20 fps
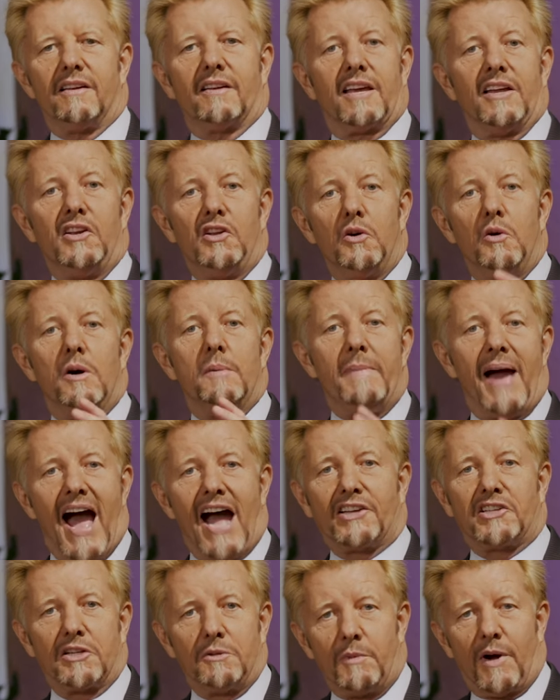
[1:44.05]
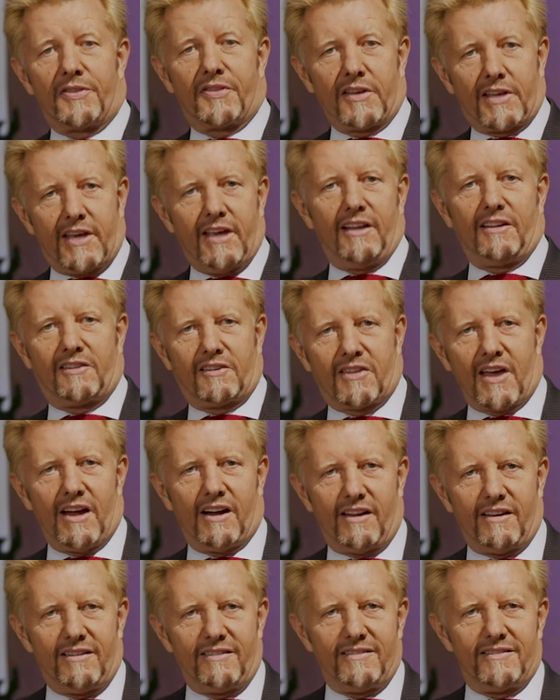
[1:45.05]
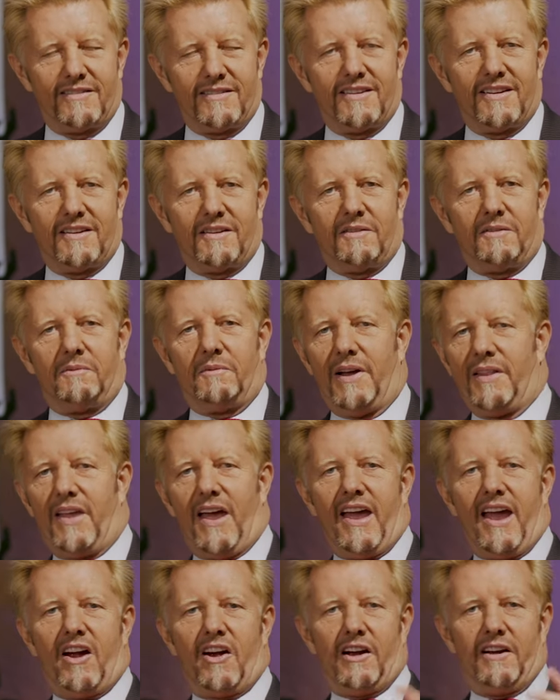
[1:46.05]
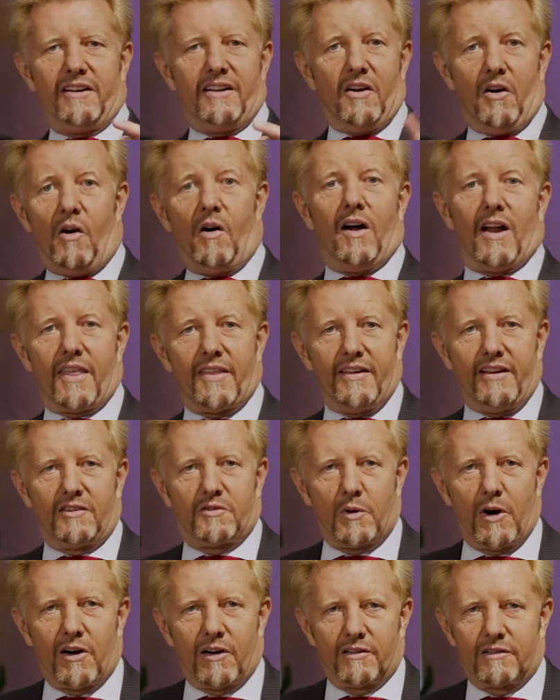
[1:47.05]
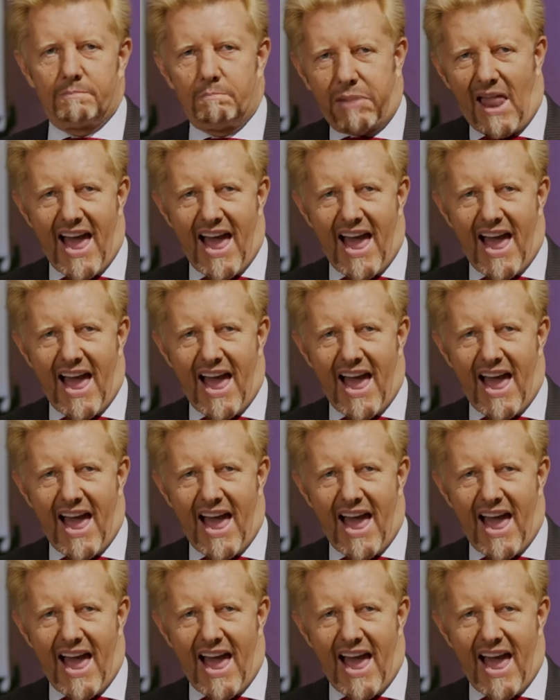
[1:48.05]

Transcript: can you imagine what the kids felt when they heard all of these words?